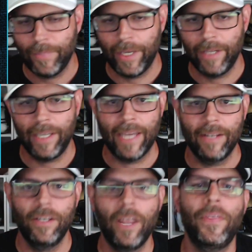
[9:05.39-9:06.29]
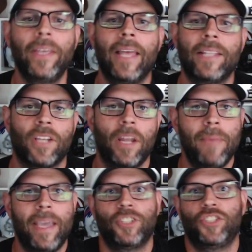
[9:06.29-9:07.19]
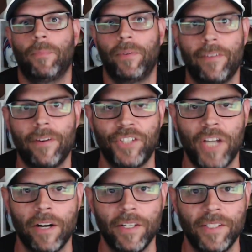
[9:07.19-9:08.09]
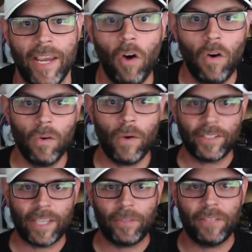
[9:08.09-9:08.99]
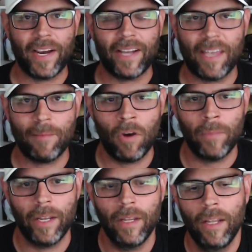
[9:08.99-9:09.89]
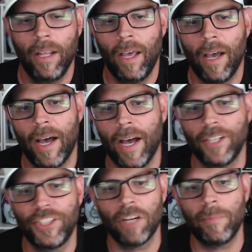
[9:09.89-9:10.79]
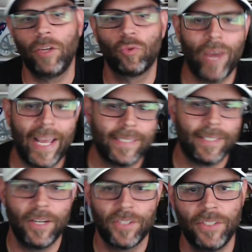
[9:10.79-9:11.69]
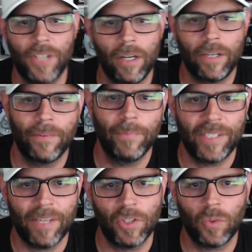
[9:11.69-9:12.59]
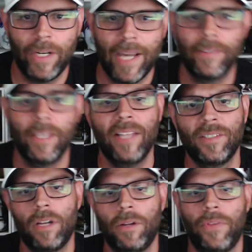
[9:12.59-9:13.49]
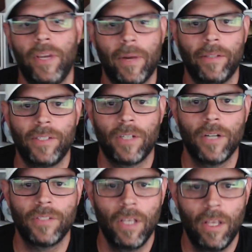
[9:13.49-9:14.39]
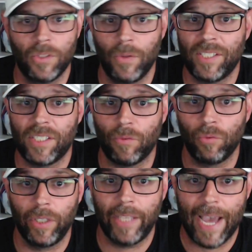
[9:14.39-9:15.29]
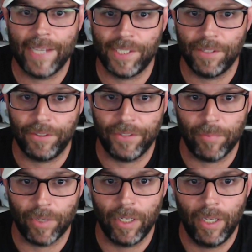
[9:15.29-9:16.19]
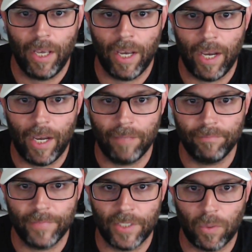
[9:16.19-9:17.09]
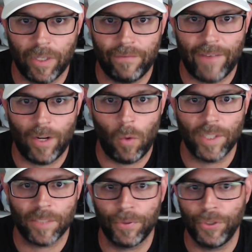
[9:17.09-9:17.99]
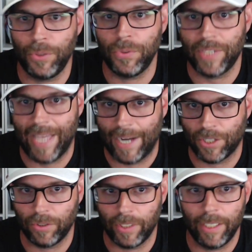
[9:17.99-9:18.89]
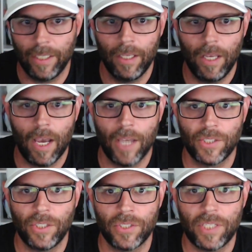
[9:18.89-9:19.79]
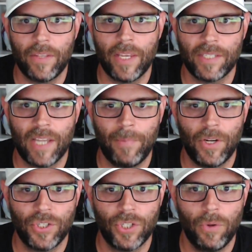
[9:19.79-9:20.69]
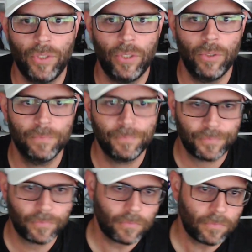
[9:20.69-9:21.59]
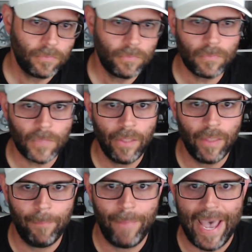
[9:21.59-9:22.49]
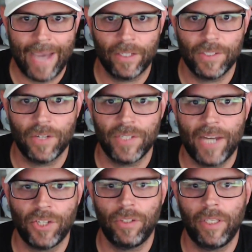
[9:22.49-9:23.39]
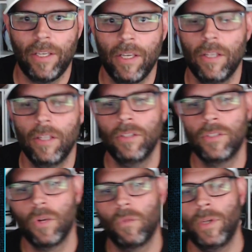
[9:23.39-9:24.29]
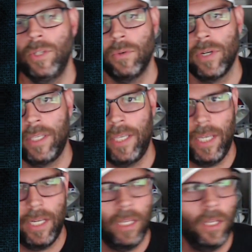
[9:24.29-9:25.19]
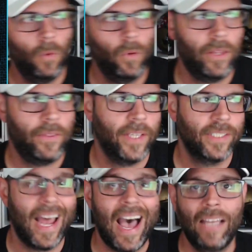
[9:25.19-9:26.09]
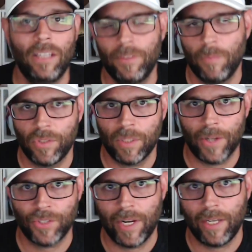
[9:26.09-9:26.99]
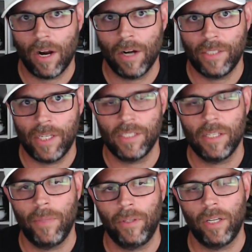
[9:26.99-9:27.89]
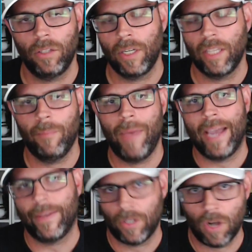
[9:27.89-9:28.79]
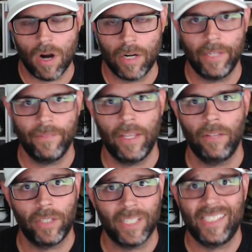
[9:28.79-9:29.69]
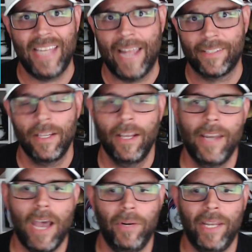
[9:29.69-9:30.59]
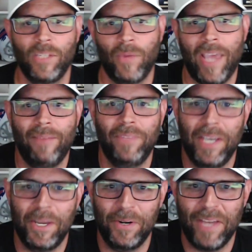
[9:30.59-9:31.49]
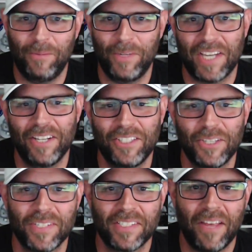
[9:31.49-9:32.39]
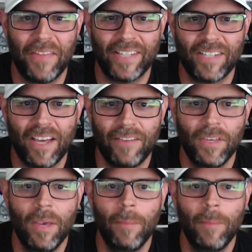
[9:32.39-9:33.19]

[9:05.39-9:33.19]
But again, nothing that's going to make us jump out of our chair and say, oh, I can't believe I got that moment. Uh, Jeremy Grant, here's a dunk from December twenty-ninth. And that's another thing about these cards. So this is a really high serial number. Um, it's one of the final ones produced, actually. Uh, so you'll see this, and I'm going to show you the back because there's actually... So when you were a kid, one of the things that I loved most about trading cards is the ability to look on the back of the card and, and look at stats. Nowadays, we have the internet, which kind of shows us all that stuff.